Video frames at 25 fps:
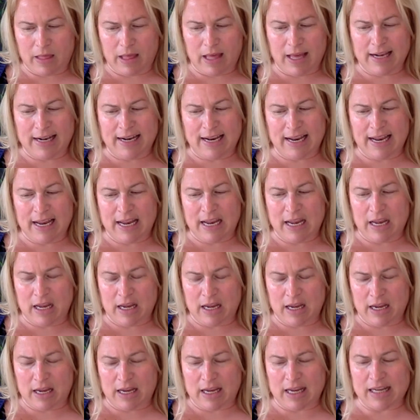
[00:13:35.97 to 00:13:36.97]

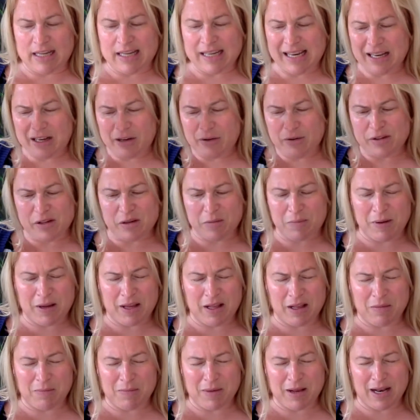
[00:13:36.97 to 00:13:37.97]
it continues to be
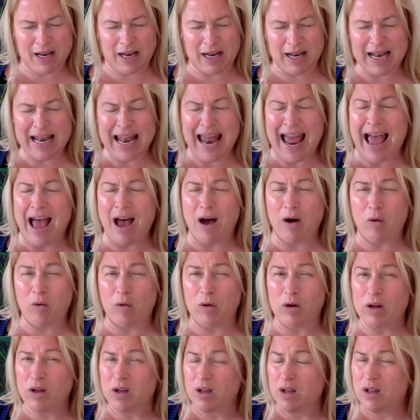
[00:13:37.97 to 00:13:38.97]
in the minute.
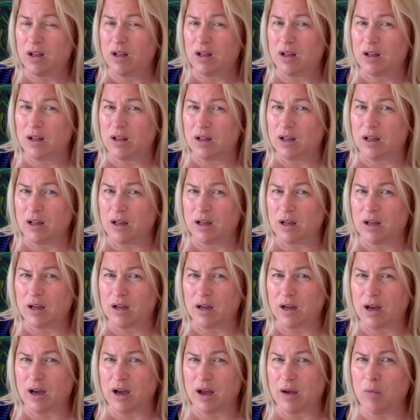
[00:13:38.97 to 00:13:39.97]
Now,
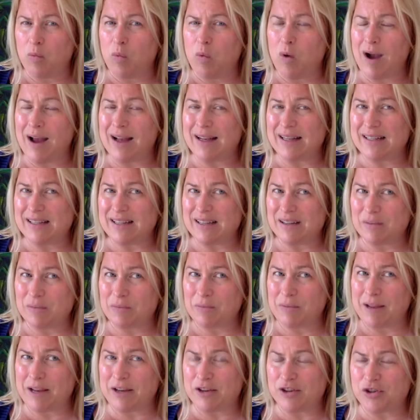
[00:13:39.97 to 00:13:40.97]
I want to
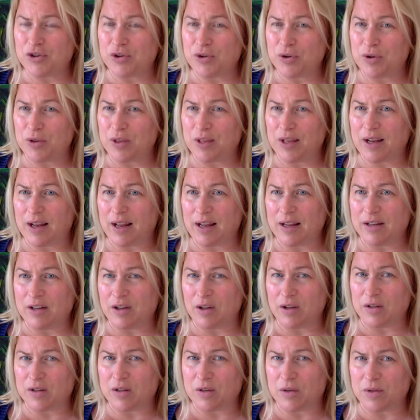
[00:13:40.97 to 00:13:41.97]
make sure that I'd
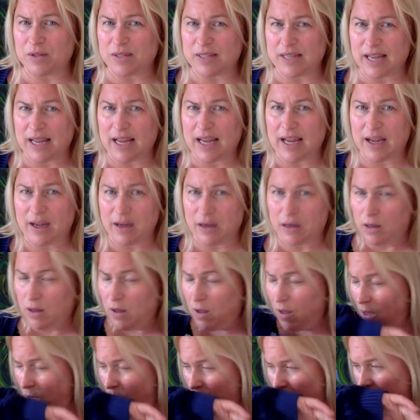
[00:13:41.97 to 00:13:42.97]
also say
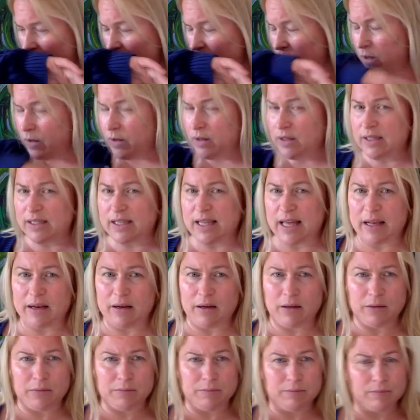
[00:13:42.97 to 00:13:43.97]

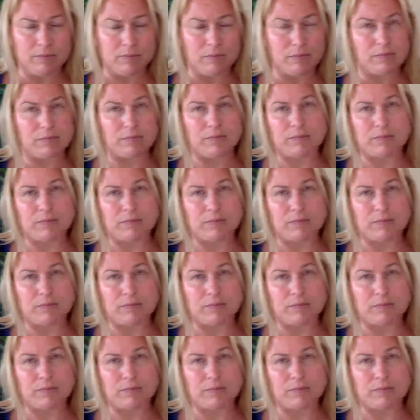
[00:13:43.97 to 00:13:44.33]
that